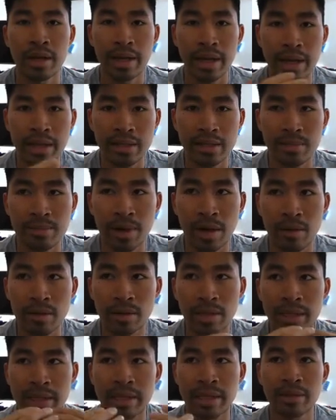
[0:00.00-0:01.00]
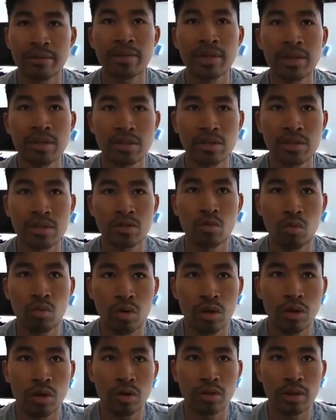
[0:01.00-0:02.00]
It's about giving to the
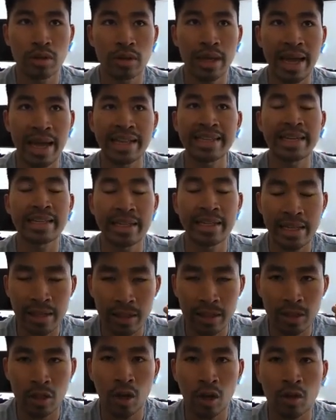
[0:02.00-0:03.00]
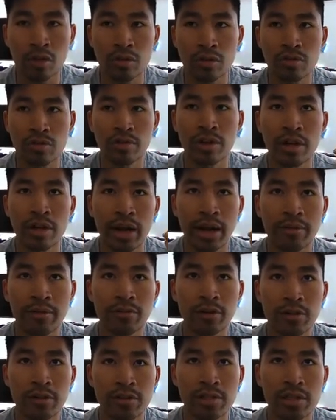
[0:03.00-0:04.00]
world and getting acknowledged for your
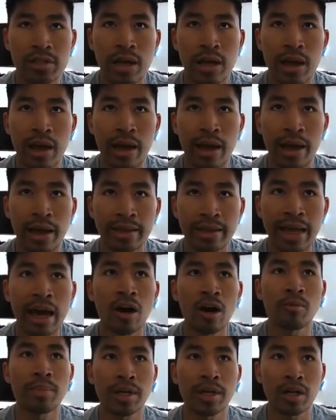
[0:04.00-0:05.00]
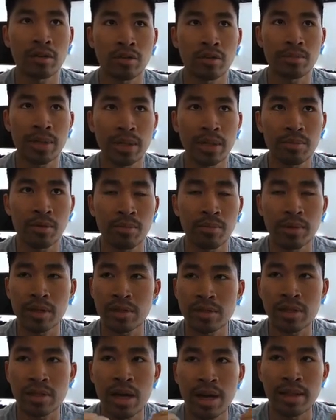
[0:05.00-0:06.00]
efforts and helping other people,
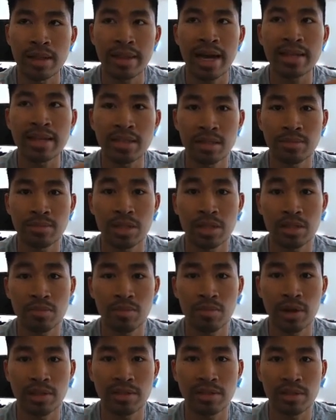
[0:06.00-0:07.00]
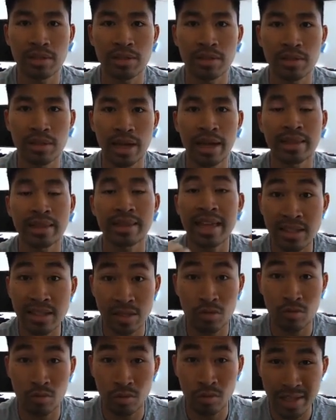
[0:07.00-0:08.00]
because that to me is priceless. And that's
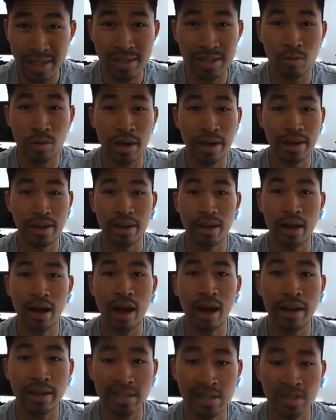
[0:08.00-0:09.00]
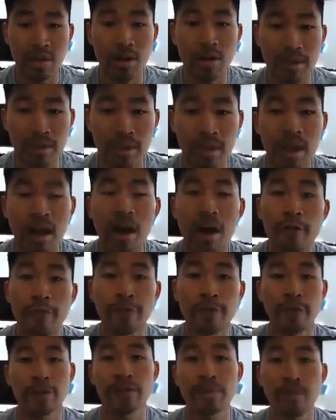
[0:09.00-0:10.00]
the reason why I started
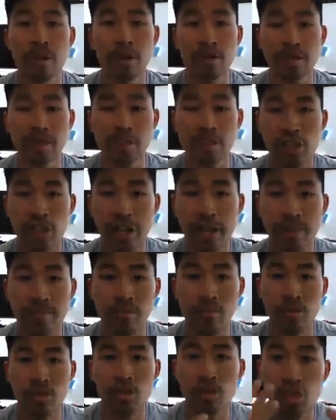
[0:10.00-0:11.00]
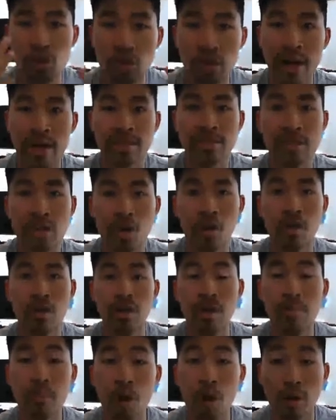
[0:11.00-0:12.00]
Affiliate Marketing Champ, which you guys are a
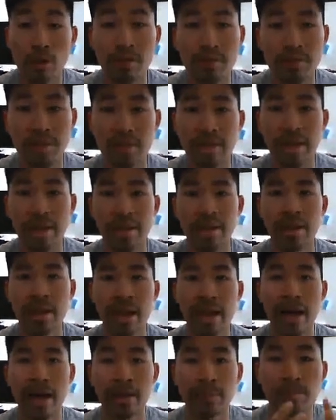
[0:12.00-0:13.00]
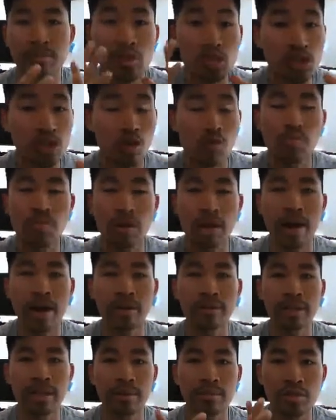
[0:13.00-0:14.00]
part of today. And I'm so
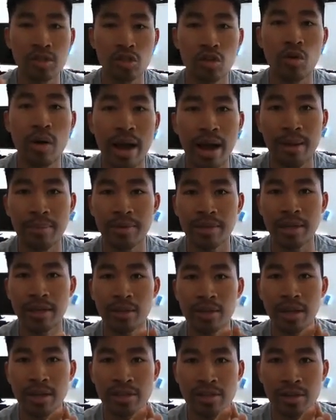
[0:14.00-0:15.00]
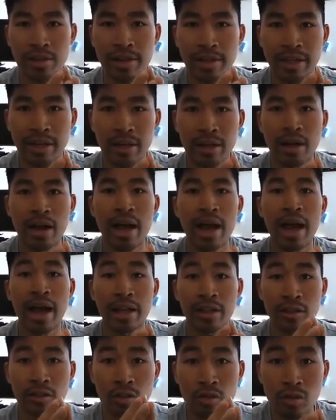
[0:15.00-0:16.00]
proud and I'm so happy that you guys are in here.
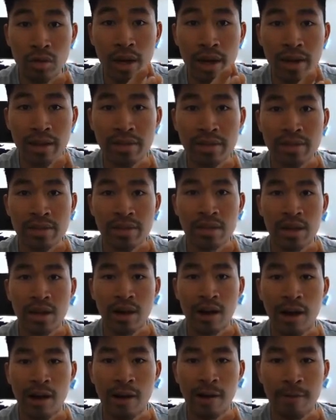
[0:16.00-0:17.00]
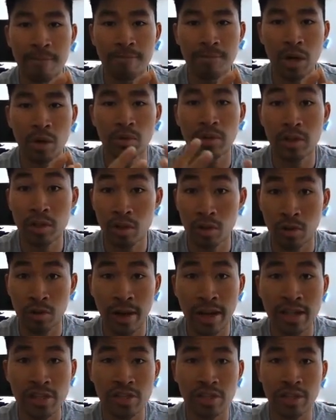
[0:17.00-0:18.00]
And you guys, I want to
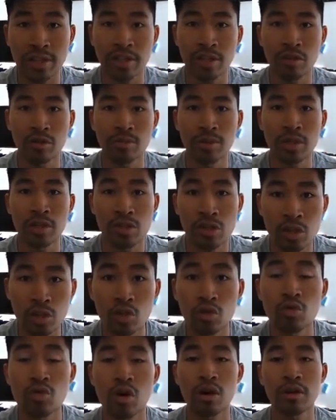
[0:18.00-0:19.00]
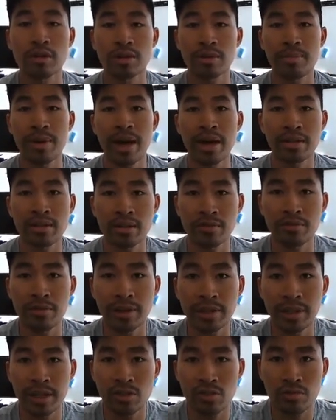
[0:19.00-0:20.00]
congratulate you, because you are on the path to
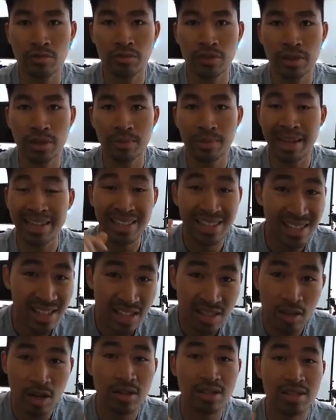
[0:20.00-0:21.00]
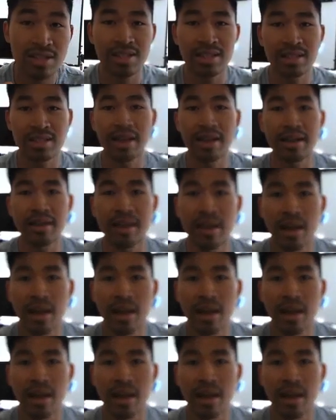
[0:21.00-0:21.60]
financial freedom, and it starts today.